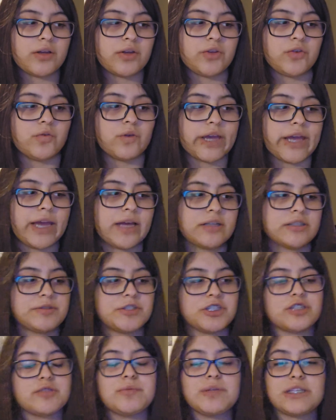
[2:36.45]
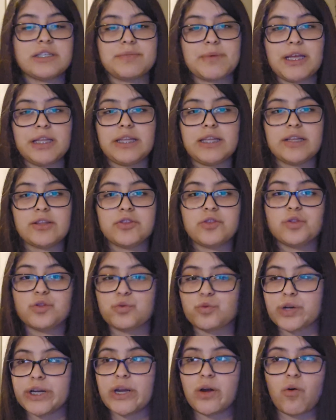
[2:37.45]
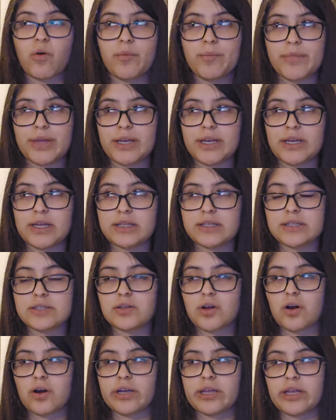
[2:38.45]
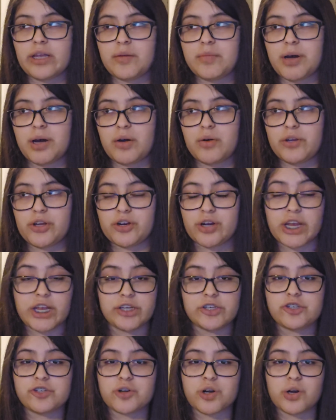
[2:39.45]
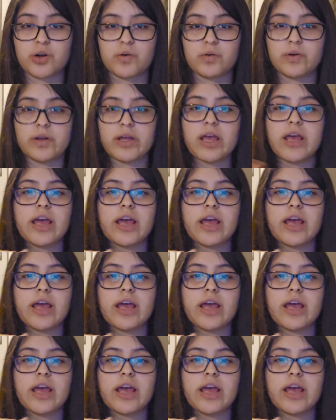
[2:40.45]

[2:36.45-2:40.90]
You can't just be spending 3 whole minutes talking about your intro